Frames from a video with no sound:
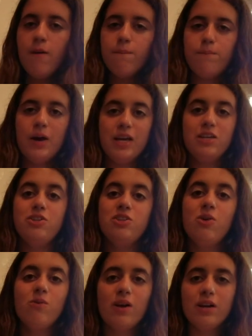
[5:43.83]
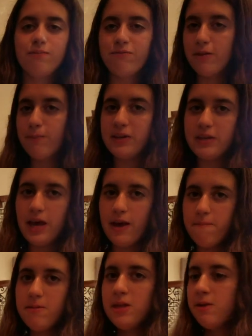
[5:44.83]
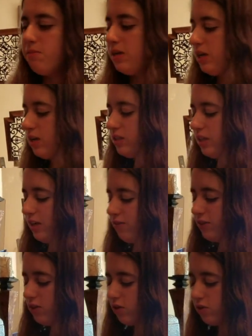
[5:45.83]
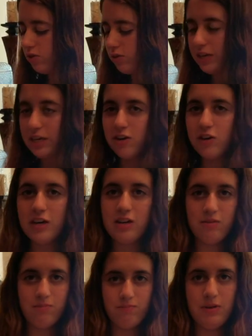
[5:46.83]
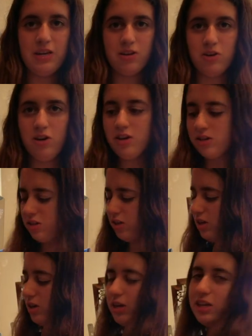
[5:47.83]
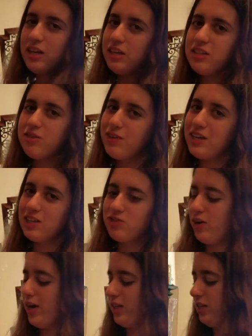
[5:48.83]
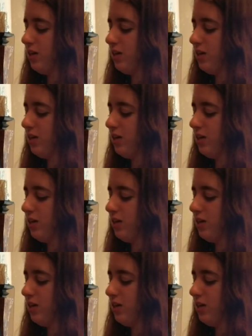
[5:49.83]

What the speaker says: but you don't want to flip it yet, because even though you hear it being cooked, that doesn't mean it's ready.